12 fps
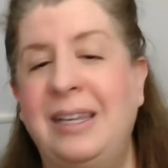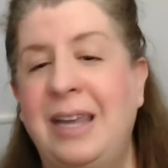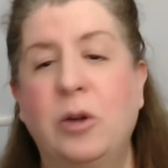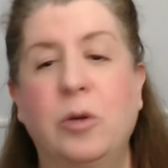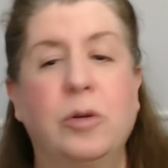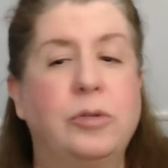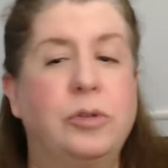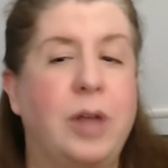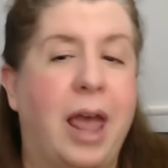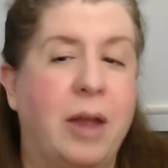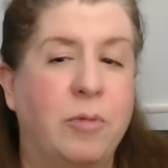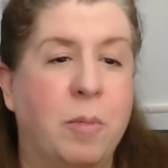dinners,
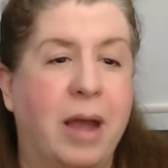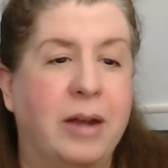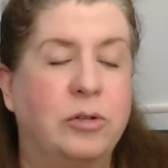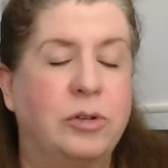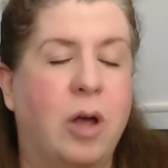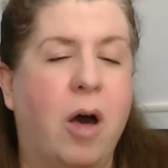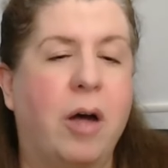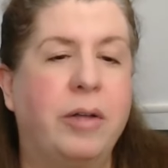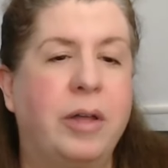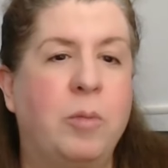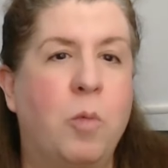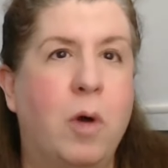and reminders all
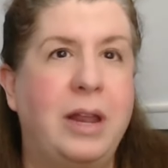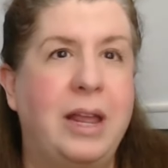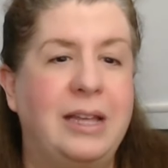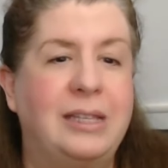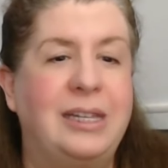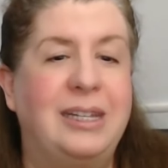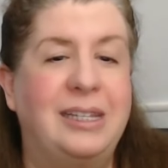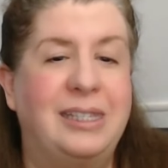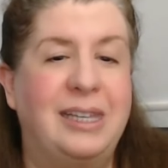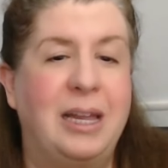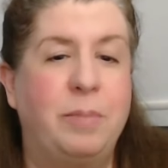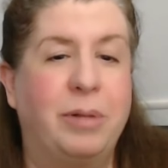in one
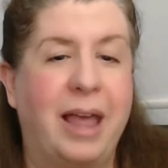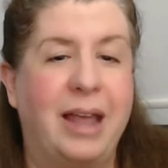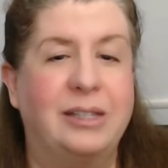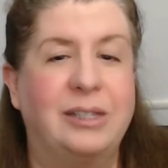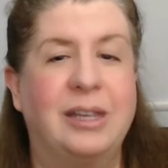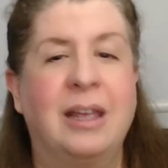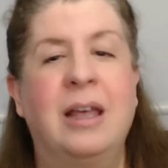easy-to-see place.